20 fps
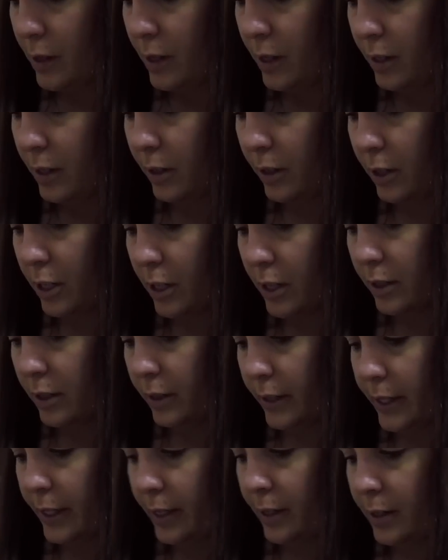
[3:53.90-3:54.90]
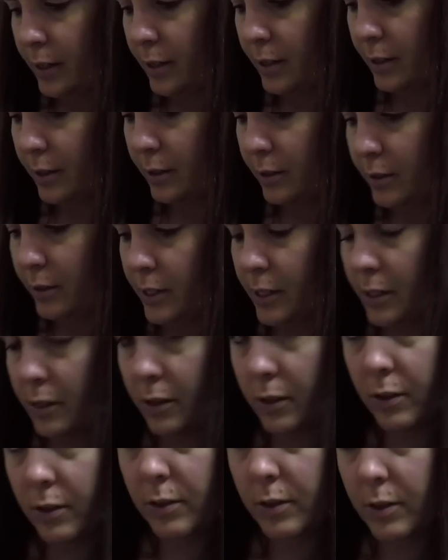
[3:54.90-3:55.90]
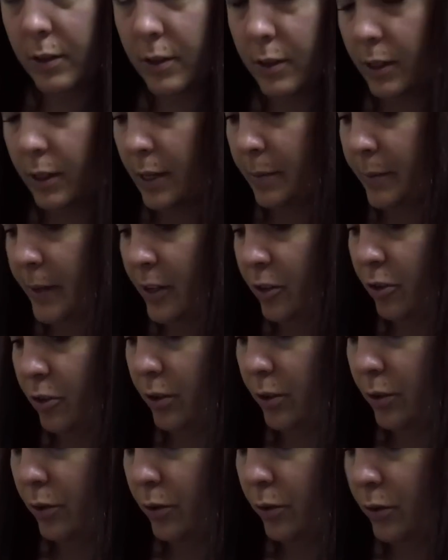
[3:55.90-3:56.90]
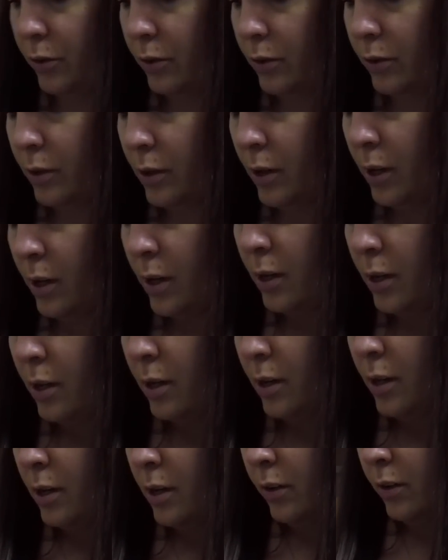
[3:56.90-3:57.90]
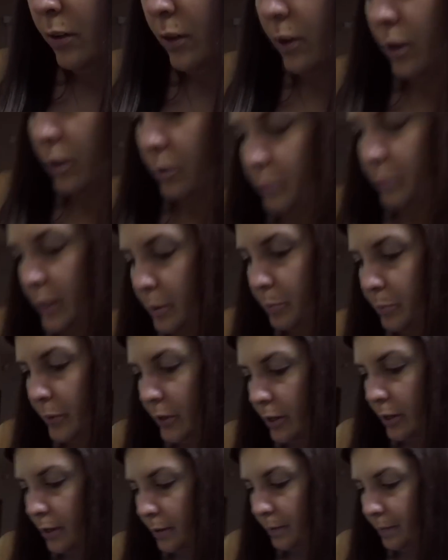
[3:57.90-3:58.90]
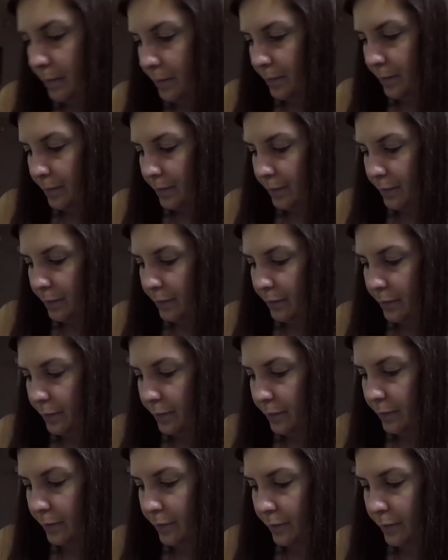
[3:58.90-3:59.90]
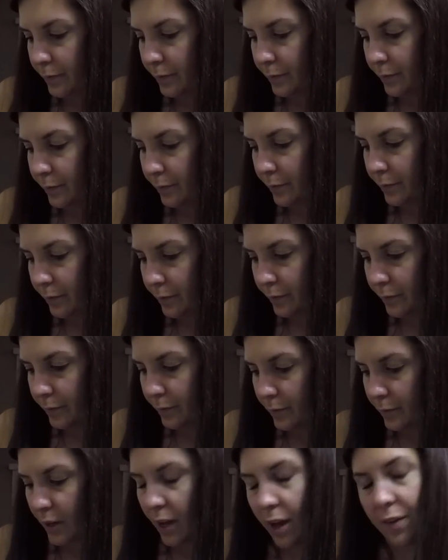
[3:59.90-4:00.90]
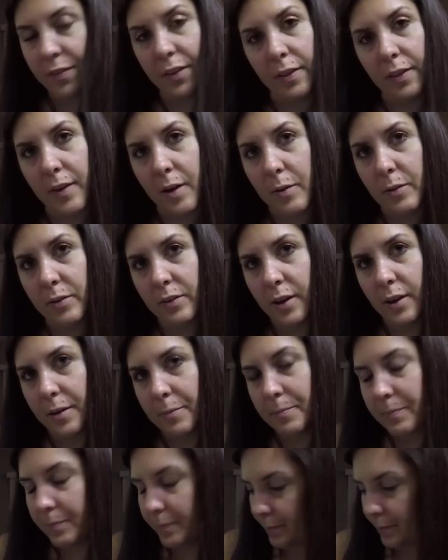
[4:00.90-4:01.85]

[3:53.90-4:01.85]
Uh, garlic, dill, lemon juice, salt, pepper. I think that was it.